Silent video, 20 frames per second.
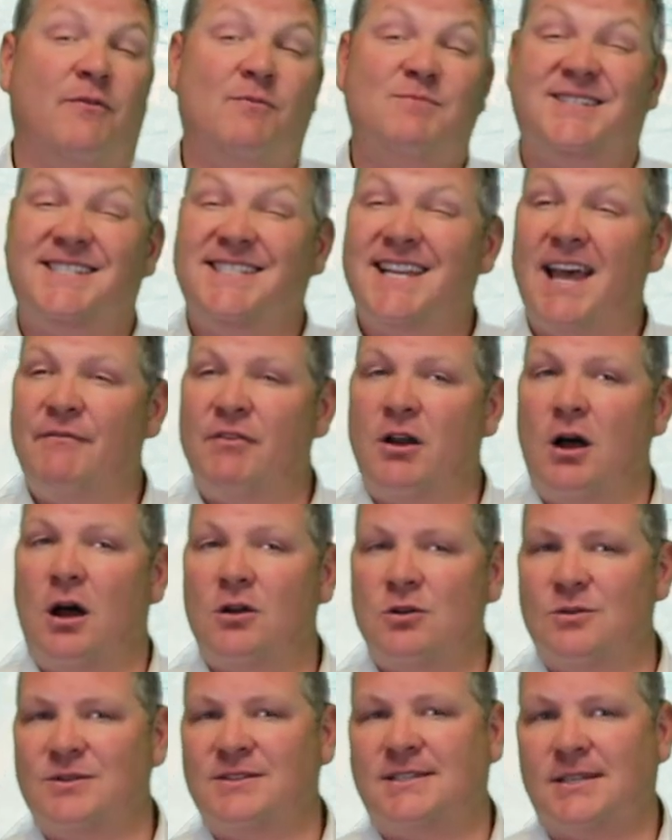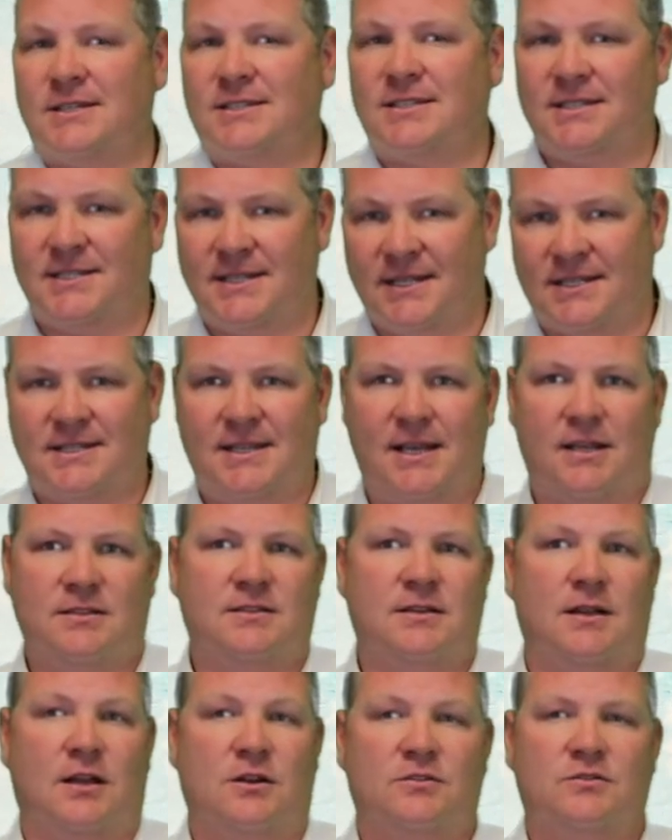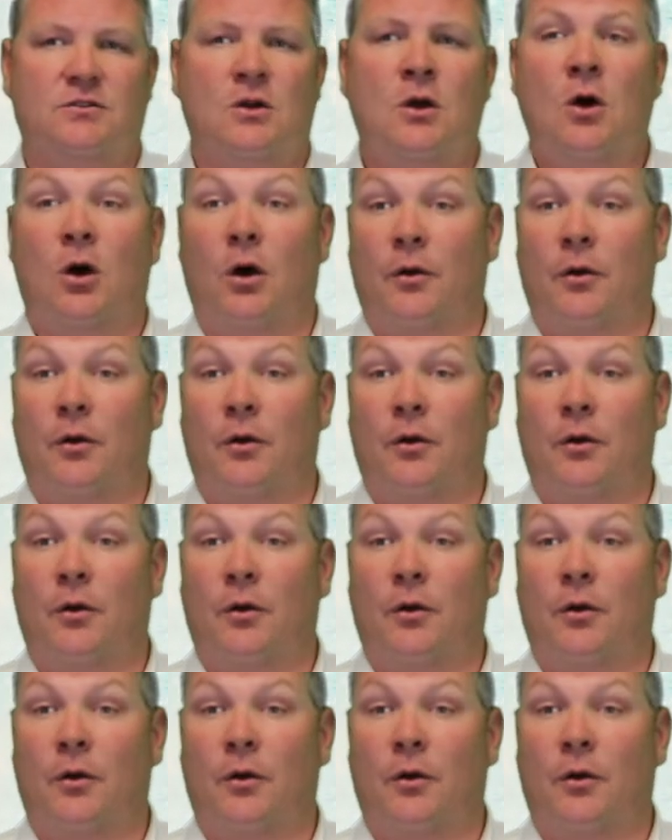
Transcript: from $766,000